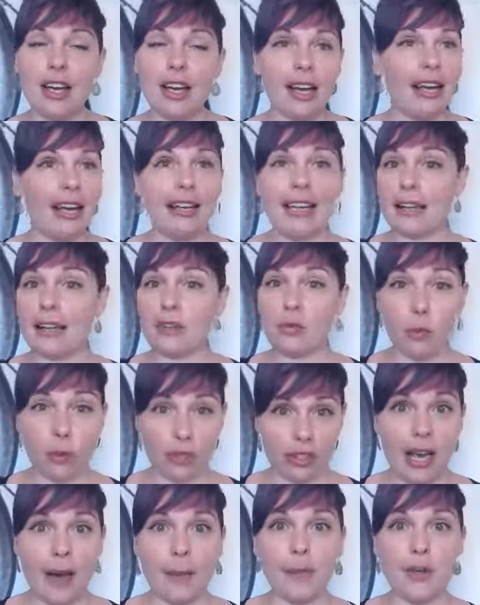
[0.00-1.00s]
That
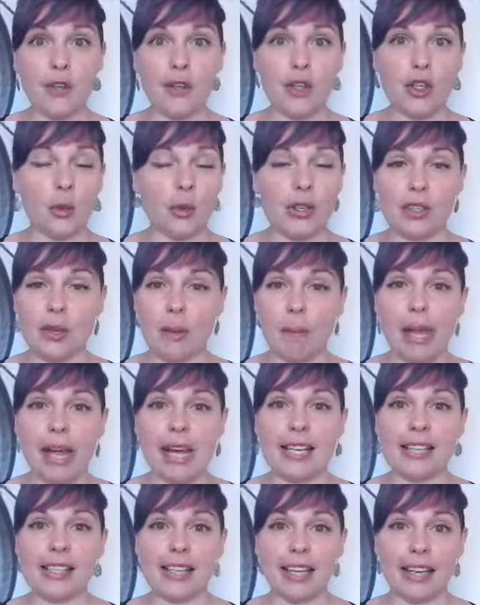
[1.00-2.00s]
what happened to you was
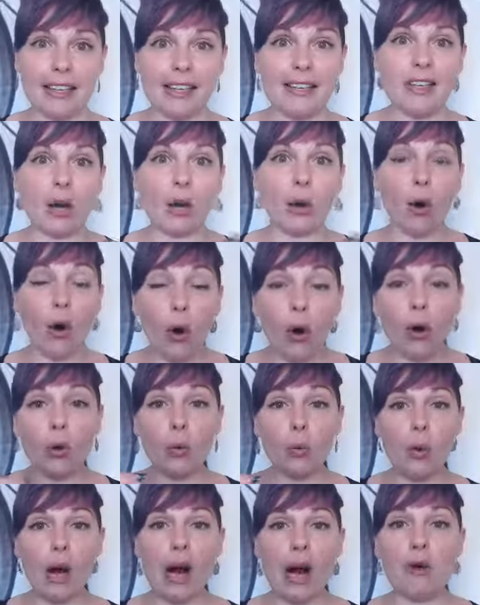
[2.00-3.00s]
amazing. These are all
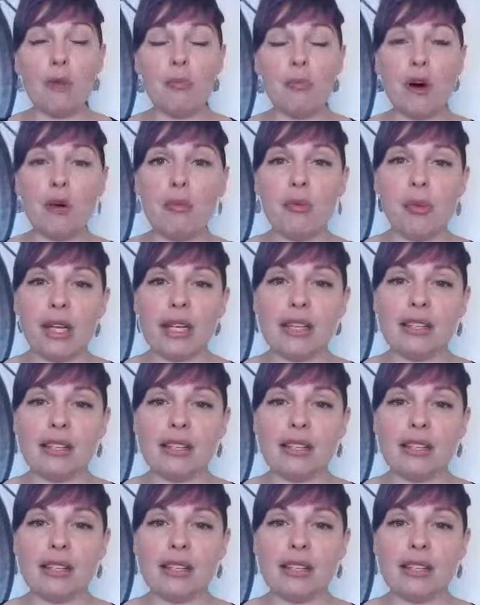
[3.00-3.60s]
wow moments.